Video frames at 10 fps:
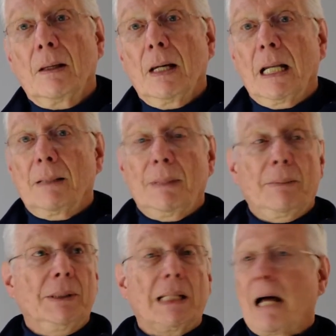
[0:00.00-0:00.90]
and it may
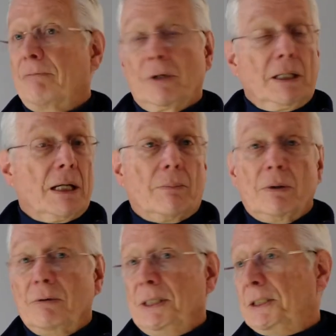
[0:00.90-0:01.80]
be loud for any number
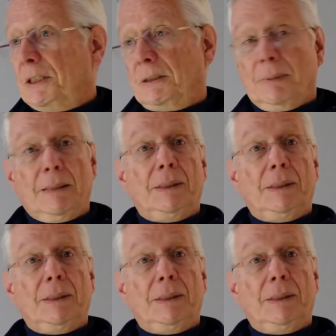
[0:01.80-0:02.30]
of reasons. Maybe